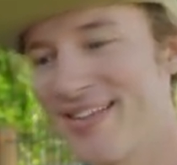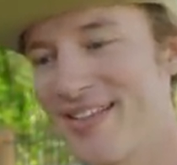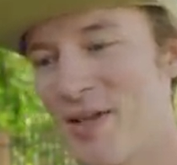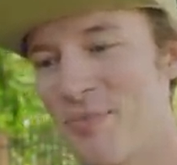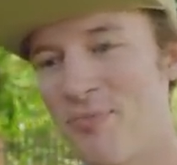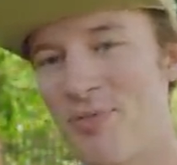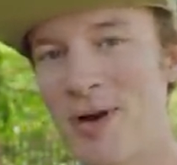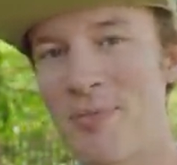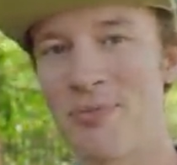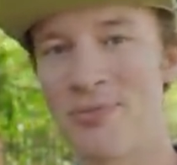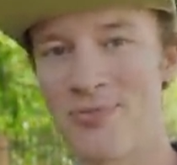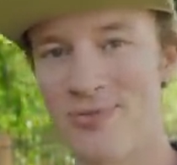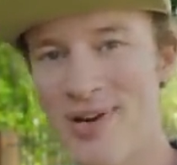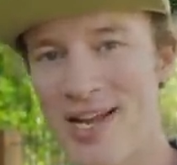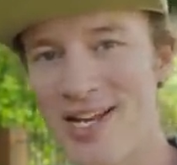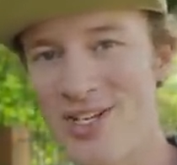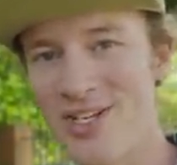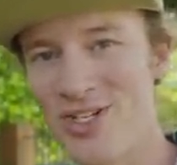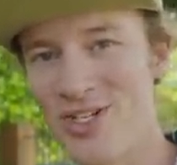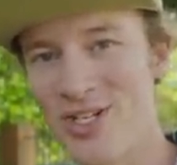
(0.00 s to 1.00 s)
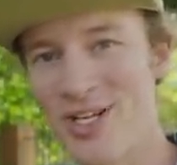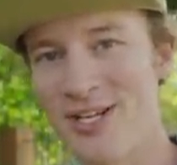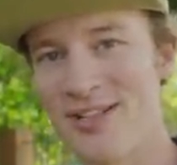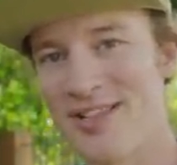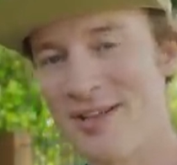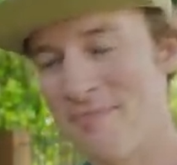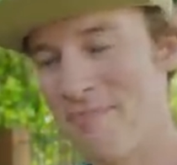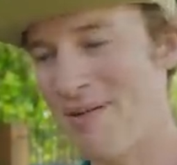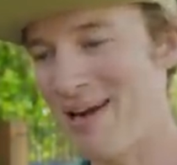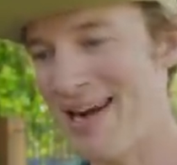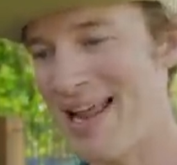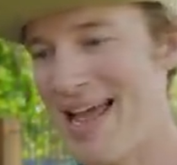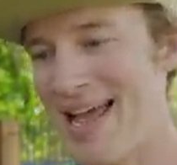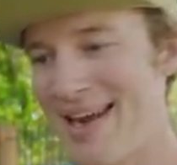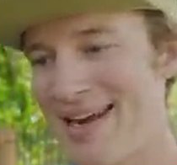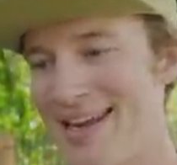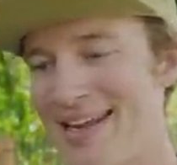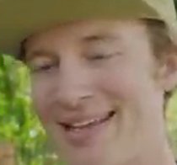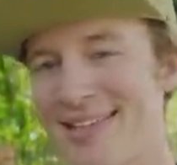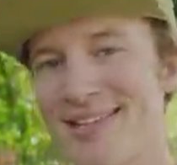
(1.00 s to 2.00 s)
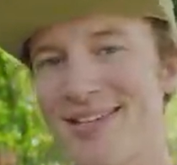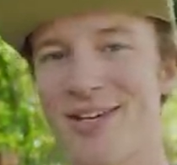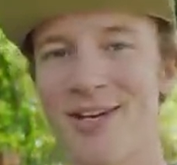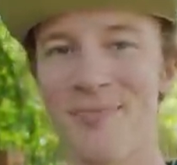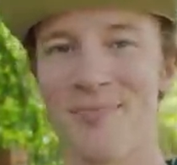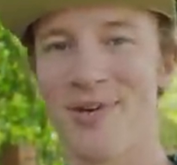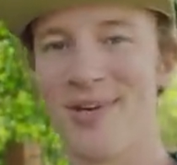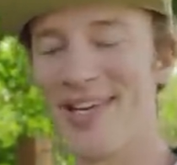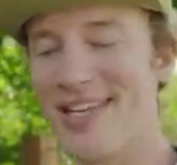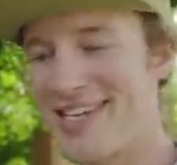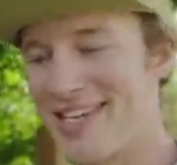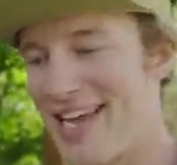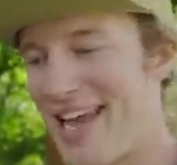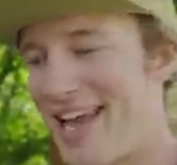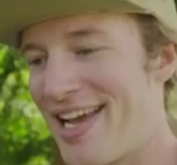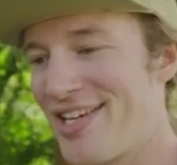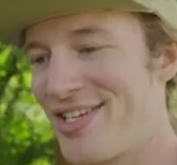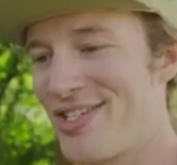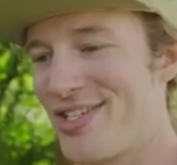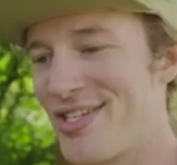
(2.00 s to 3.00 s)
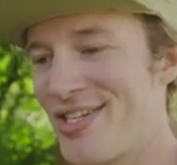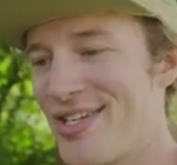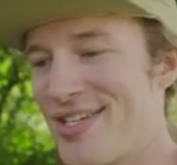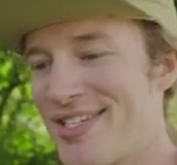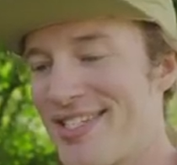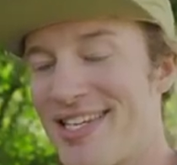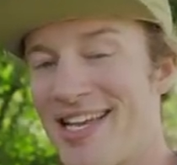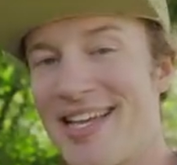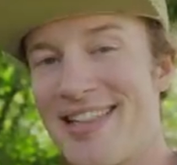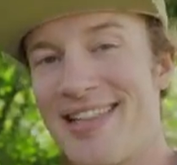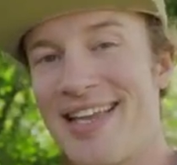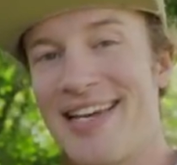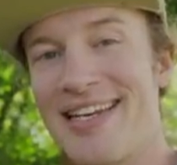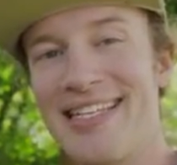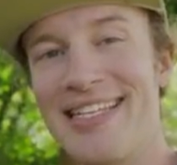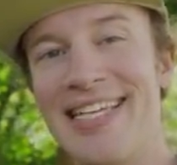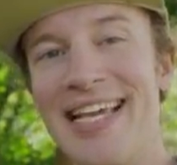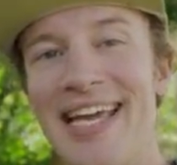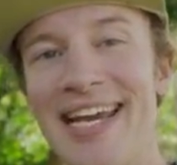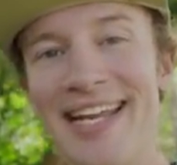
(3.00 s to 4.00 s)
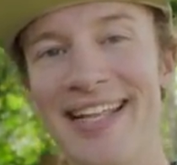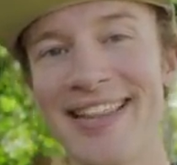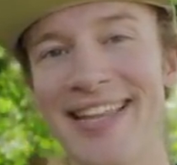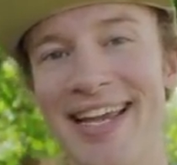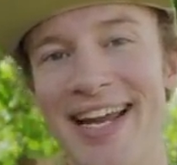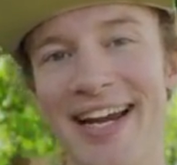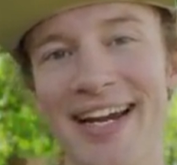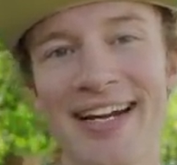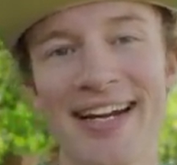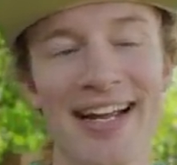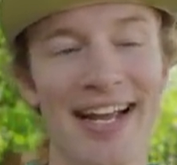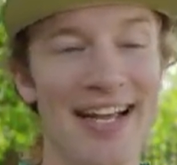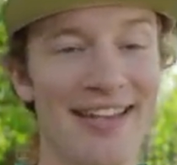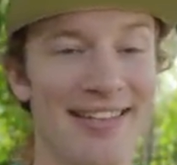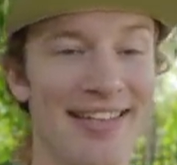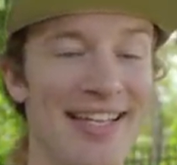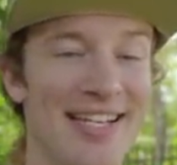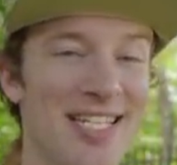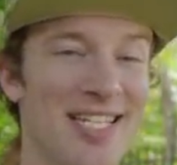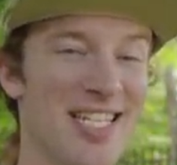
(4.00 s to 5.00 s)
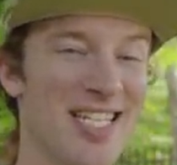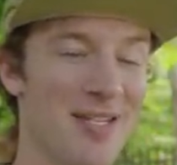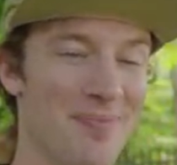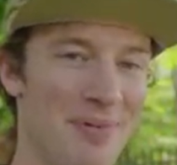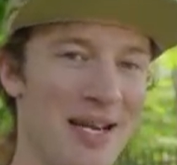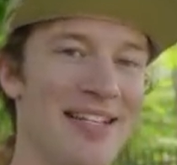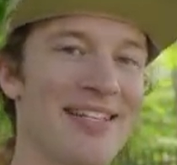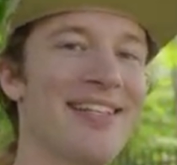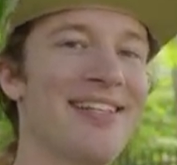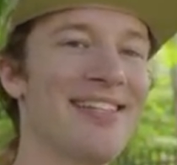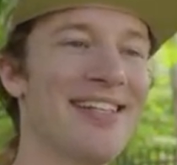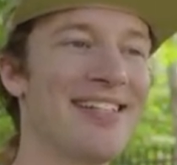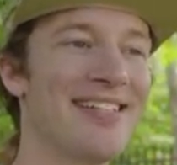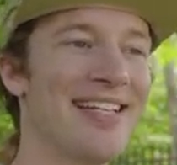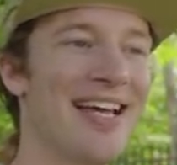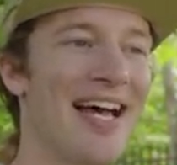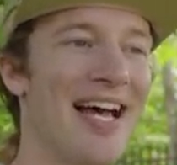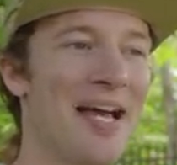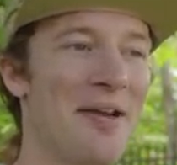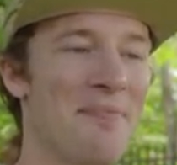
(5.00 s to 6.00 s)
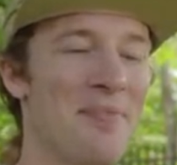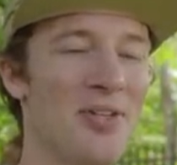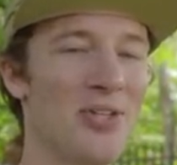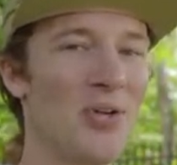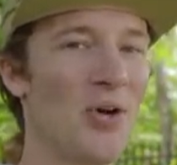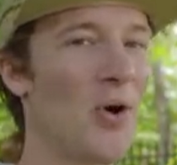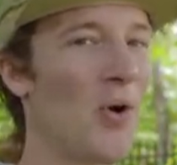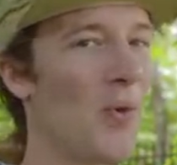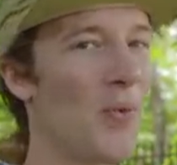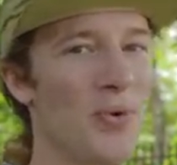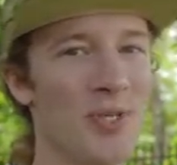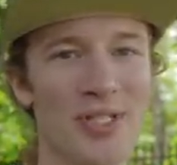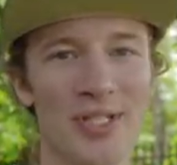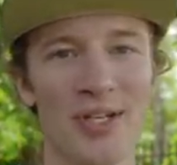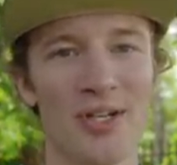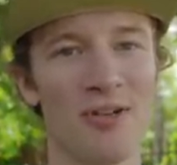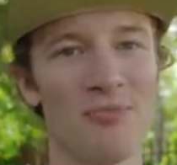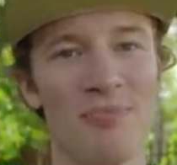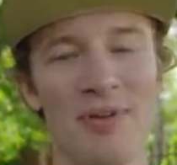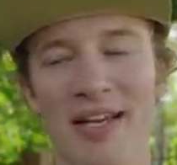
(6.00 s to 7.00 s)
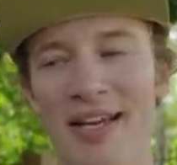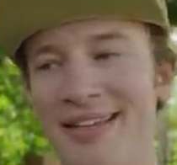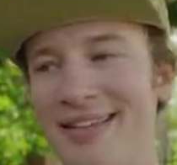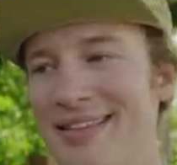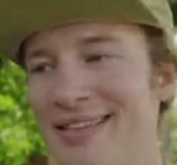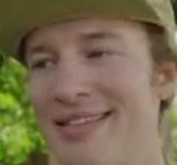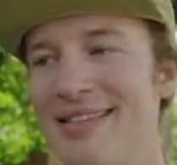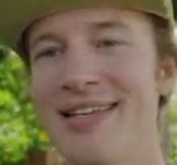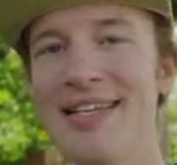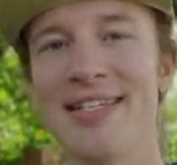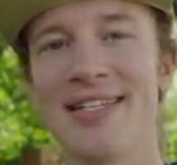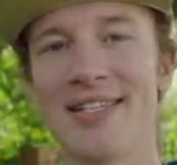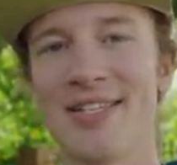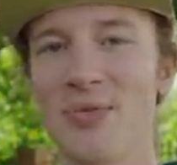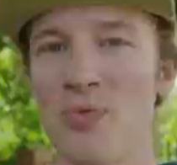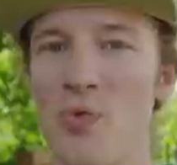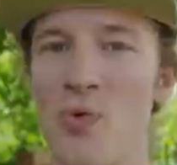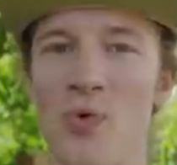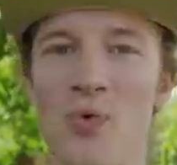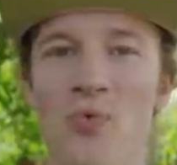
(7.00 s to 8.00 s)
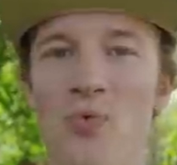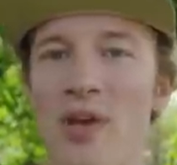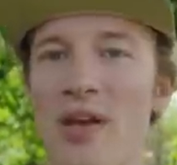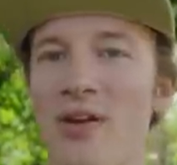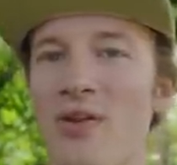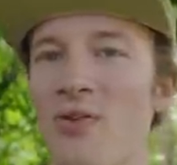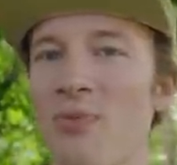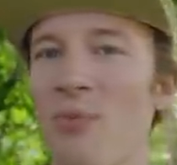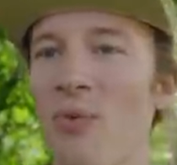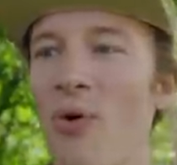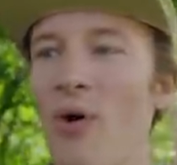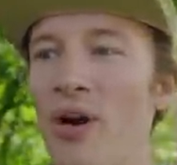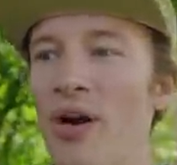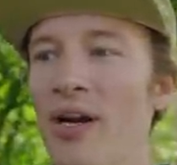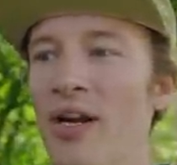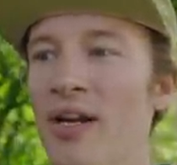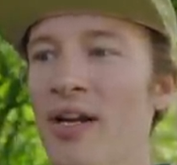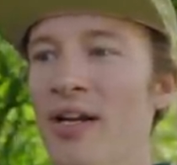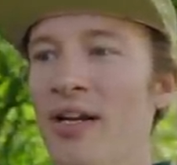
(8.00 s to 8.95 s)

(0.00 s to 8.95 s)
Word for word: the preparation, the planning, the communications, and then getting there and then spending the time, it's always gonna be at least one week or more.